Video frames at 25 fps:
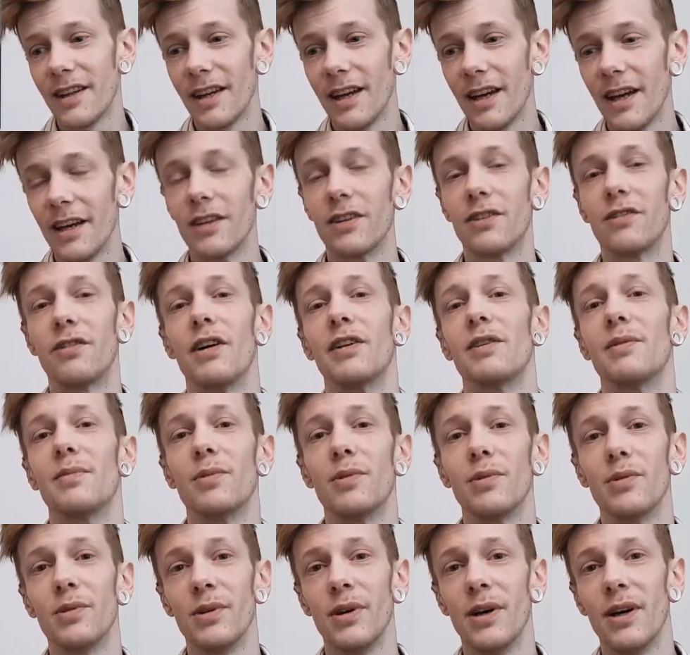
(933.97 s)

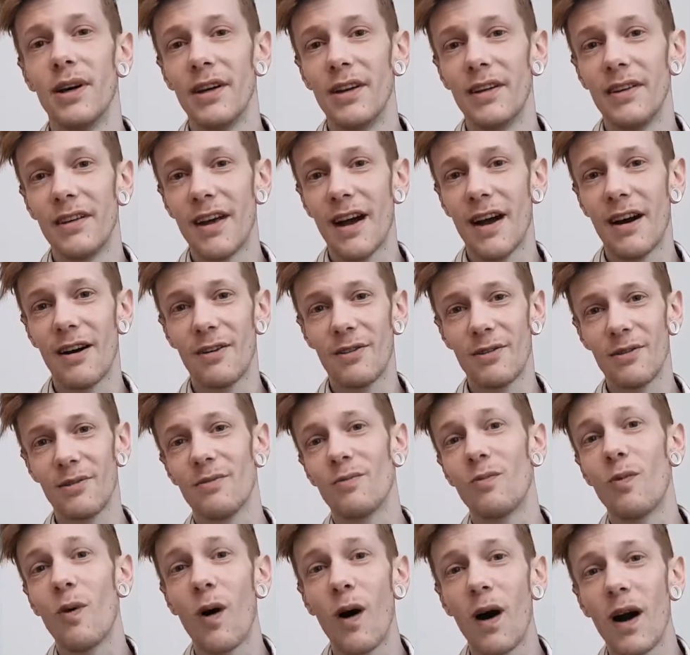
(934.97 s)
Incredible. Now,
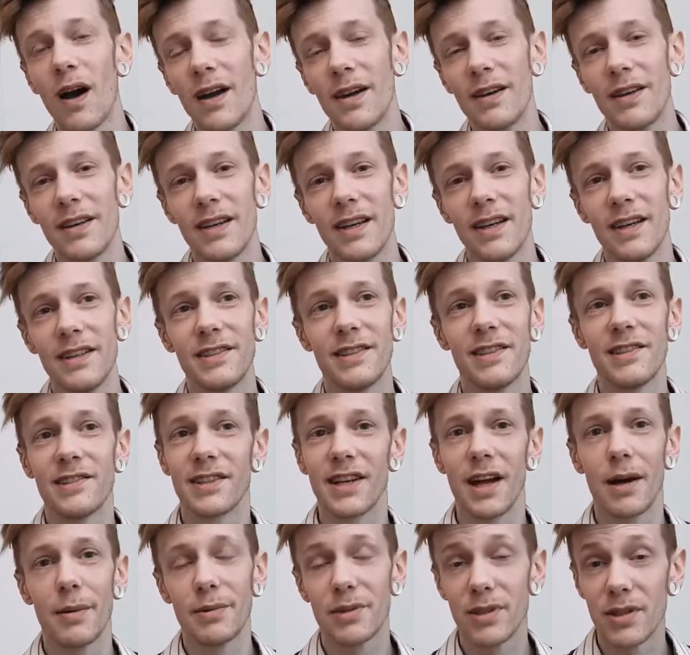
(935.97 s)
why is this
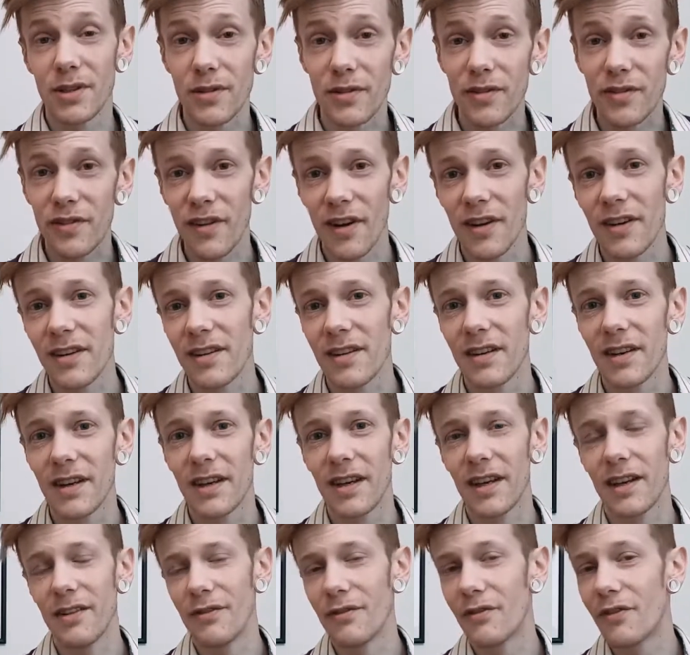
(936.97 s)
coming to the front
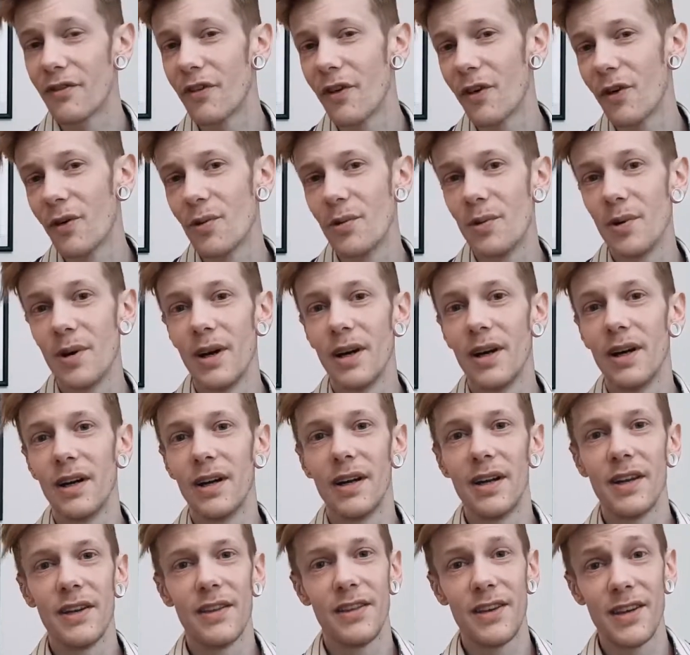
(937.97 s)
in full?
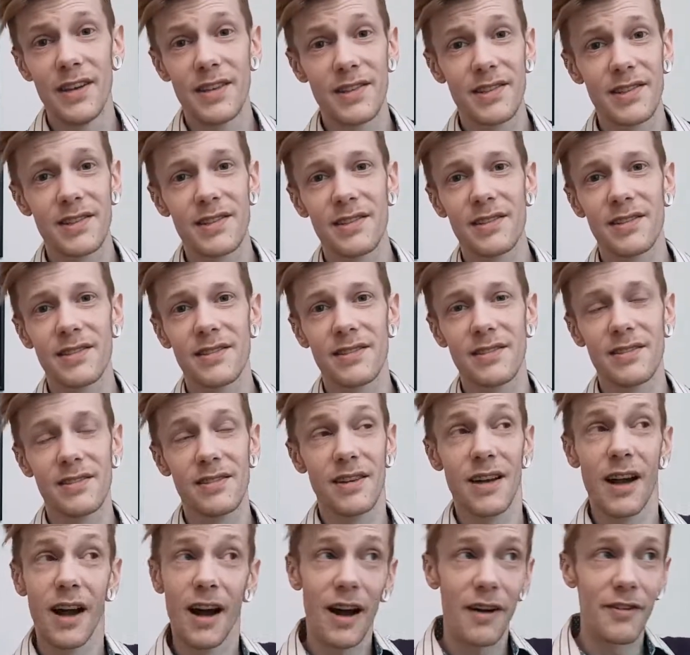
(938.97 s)
This
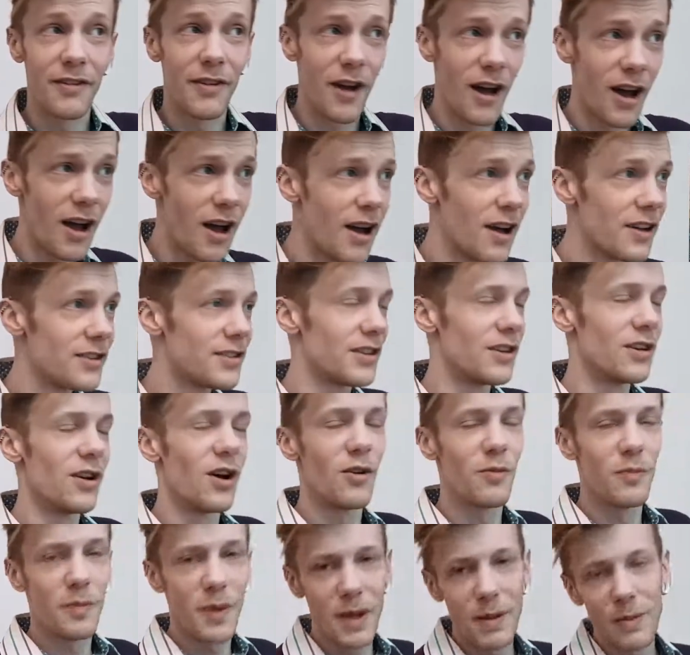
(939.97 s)
I've heard a lot
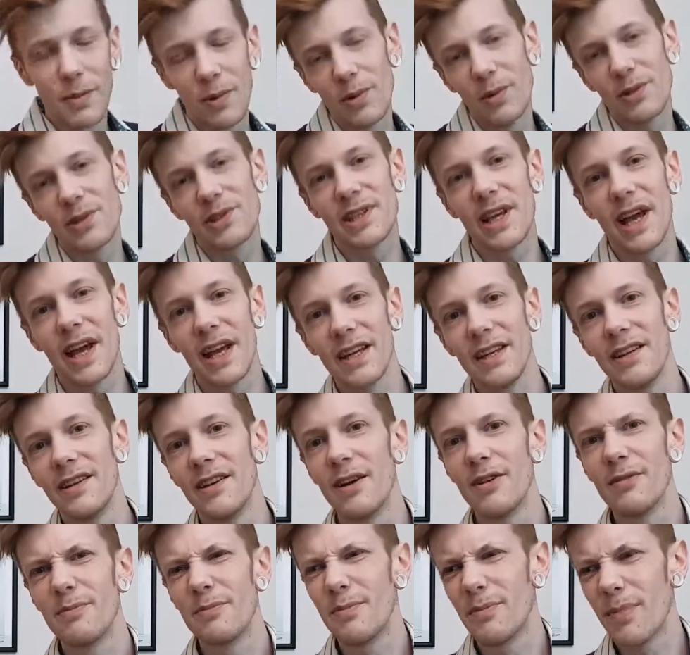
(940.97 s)
of people say, you
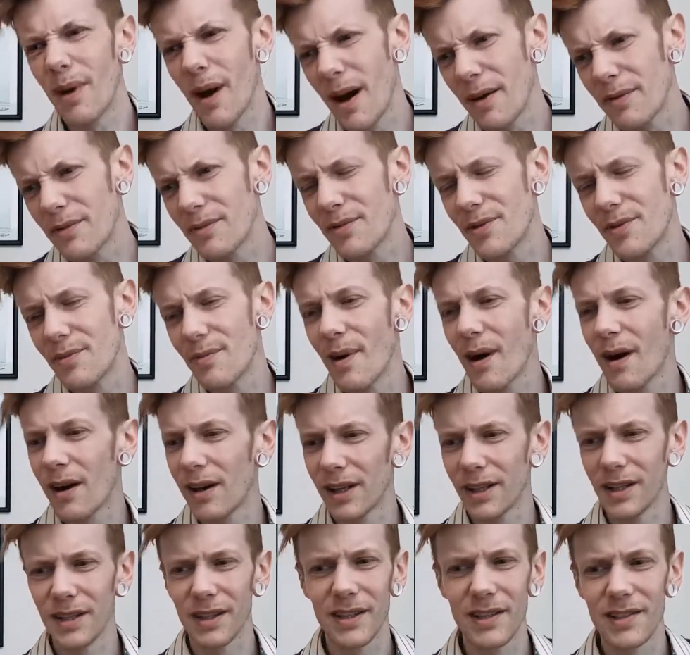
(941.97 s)
know, Parfums de
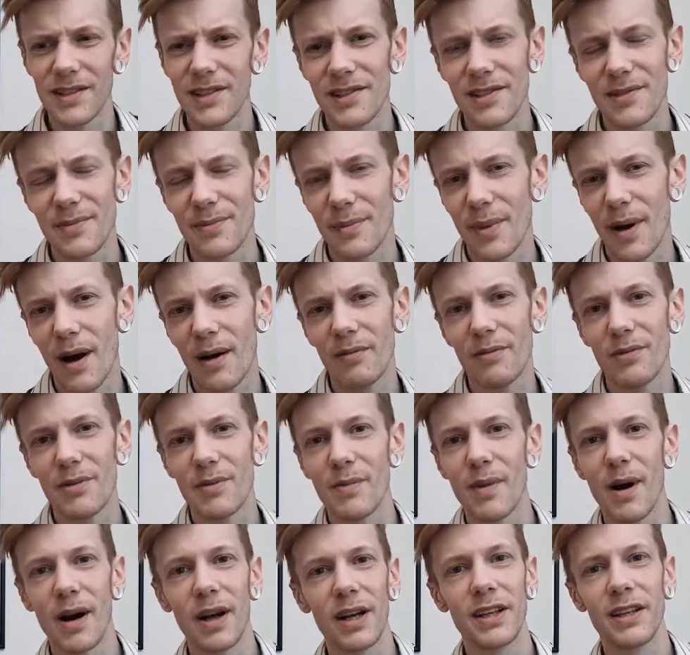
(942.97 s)
Marly. This isn't Parfums de
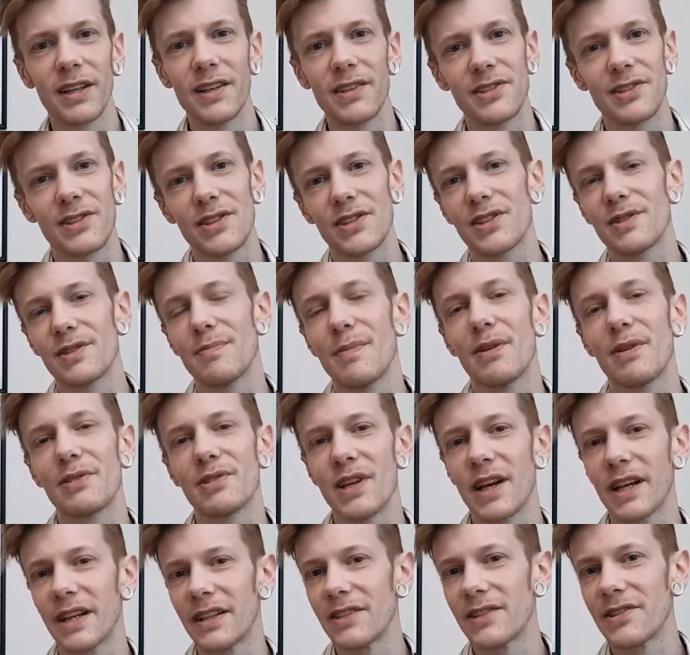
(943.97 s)
Marly. This just smells
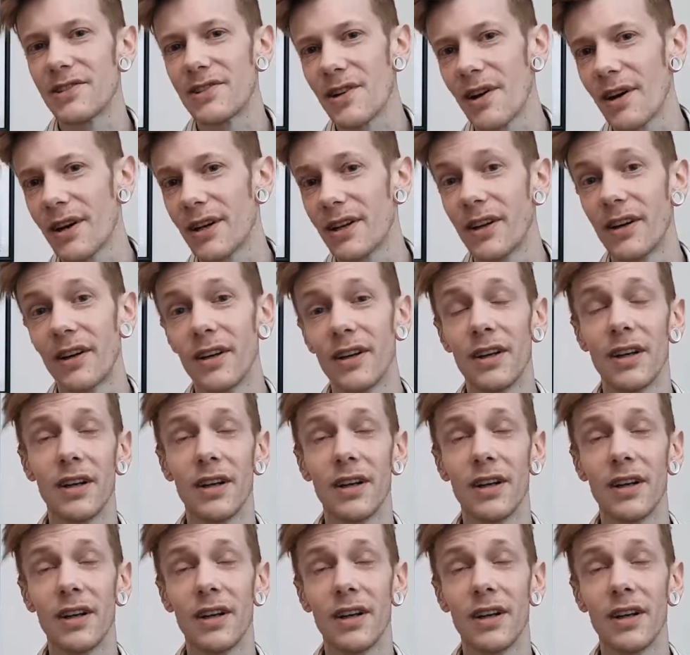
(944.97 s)
like a designer.